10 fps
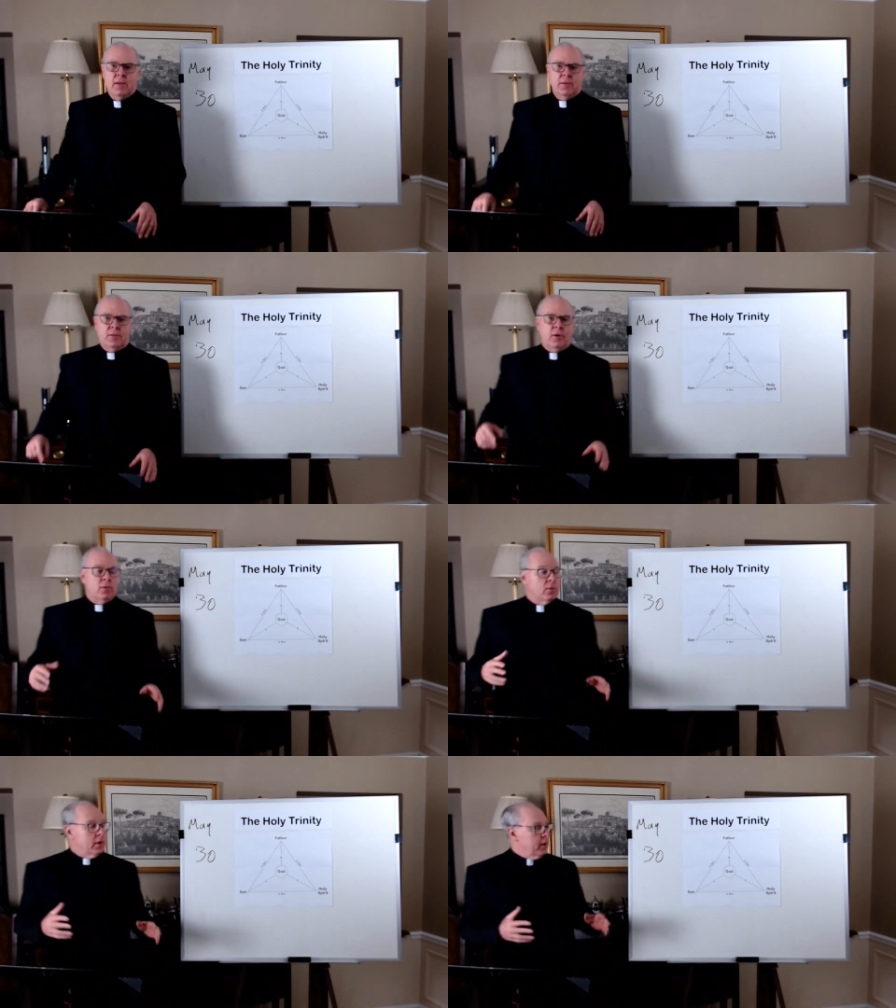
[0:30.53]

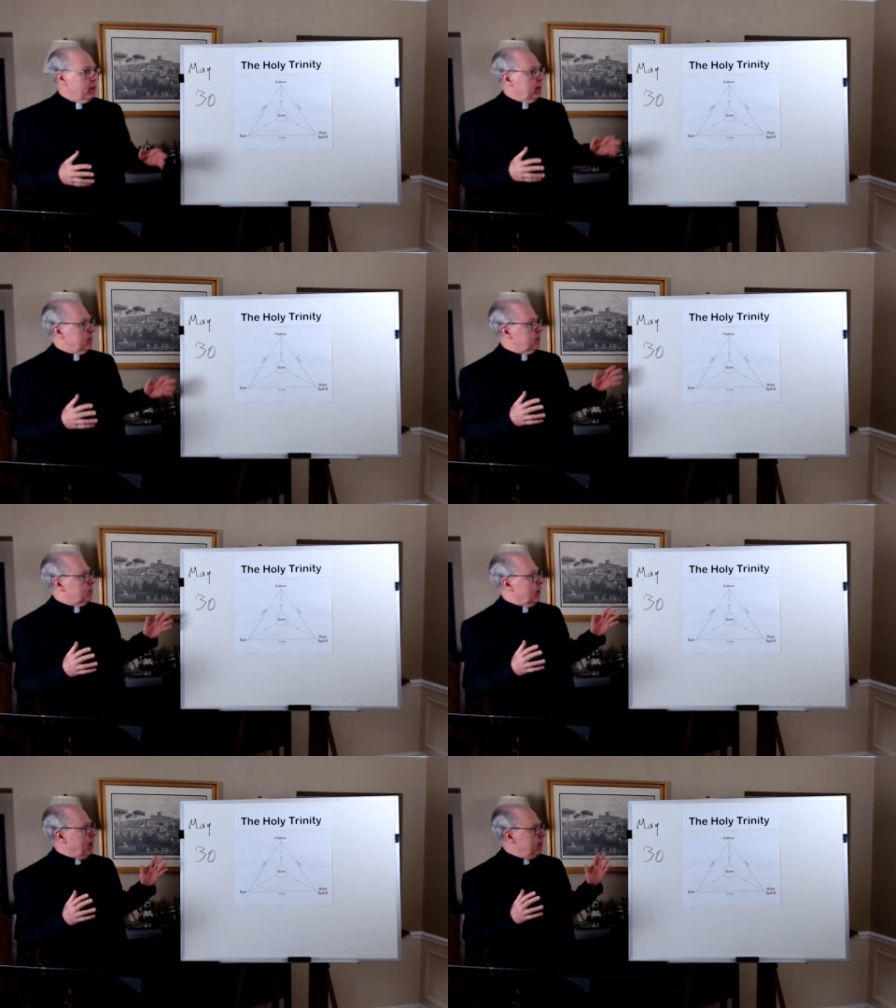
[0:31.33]
So
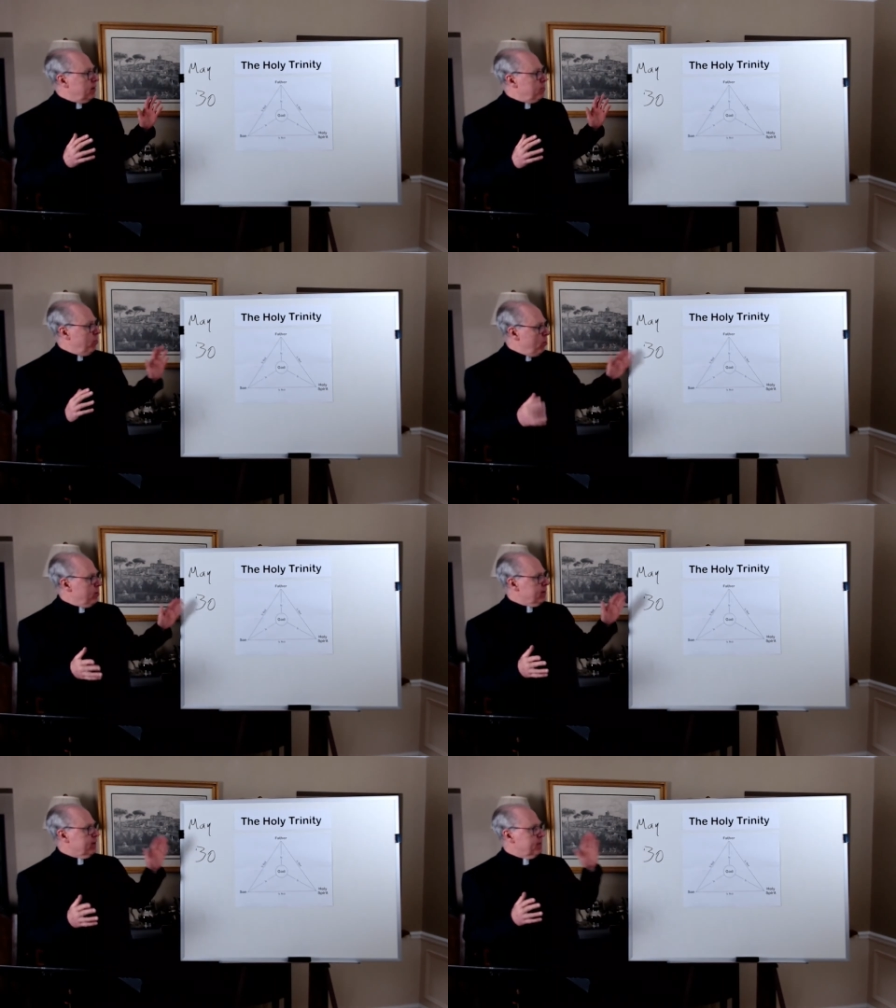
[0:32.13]
it's an
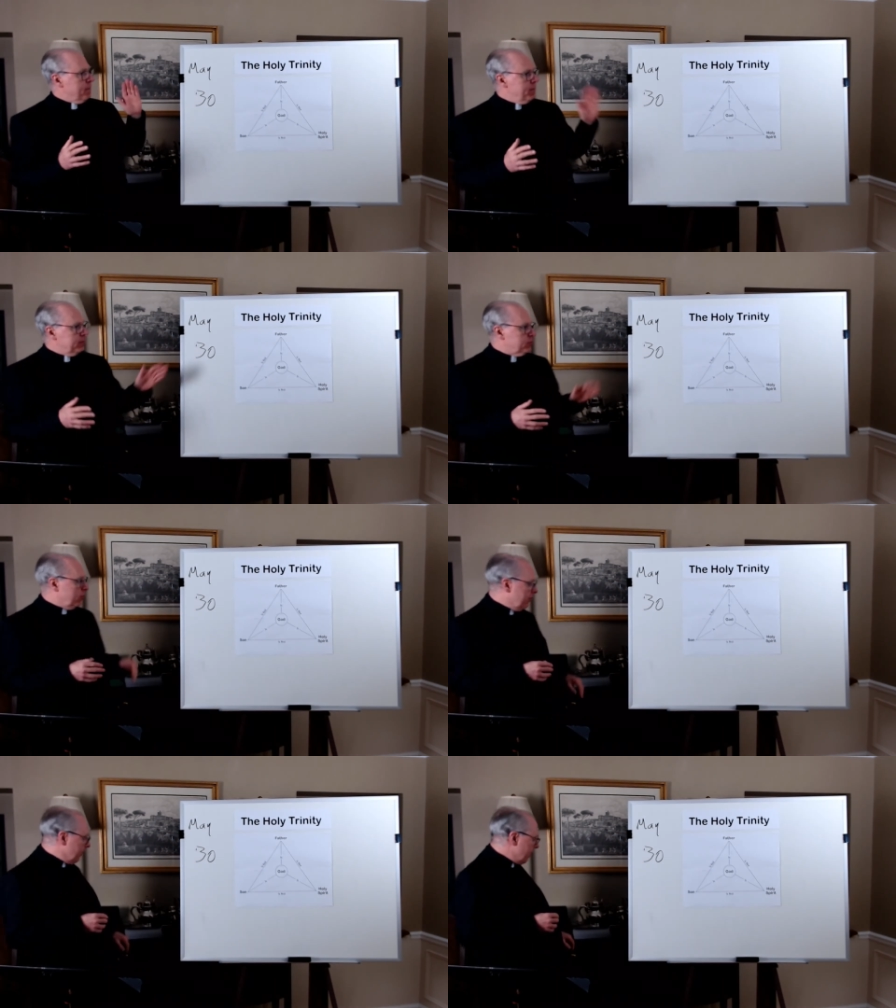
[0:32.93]
important
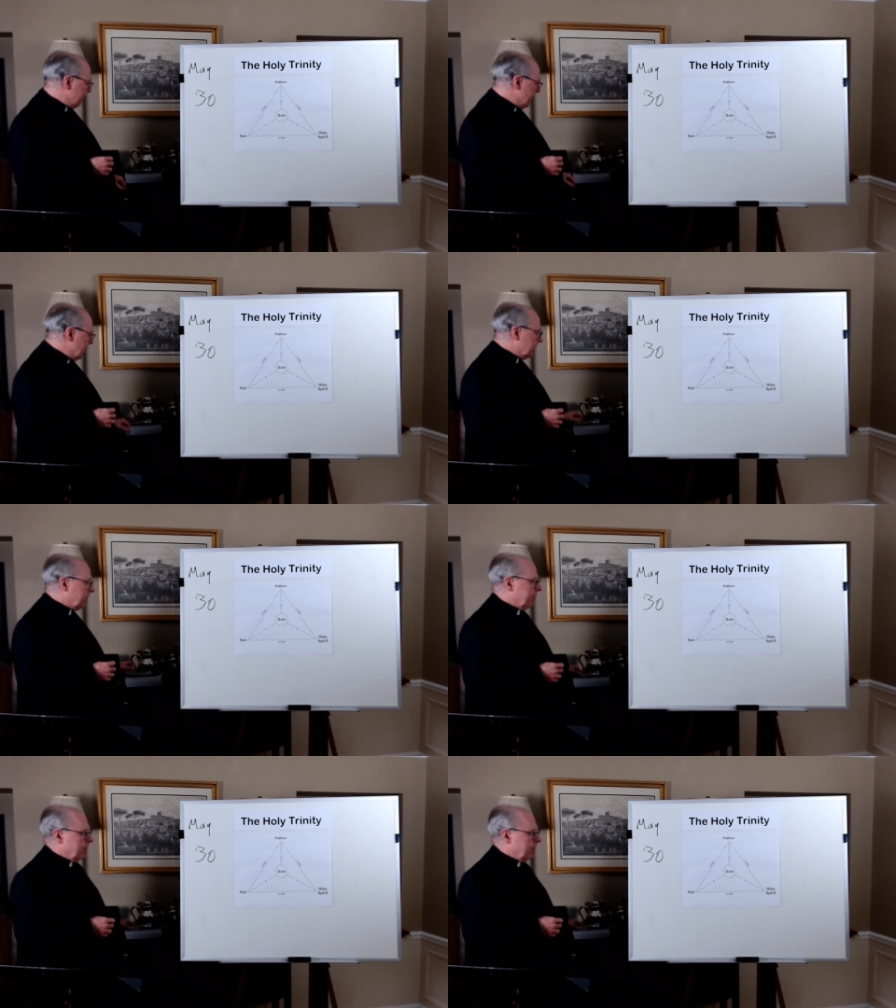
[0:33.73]
mystery of our faith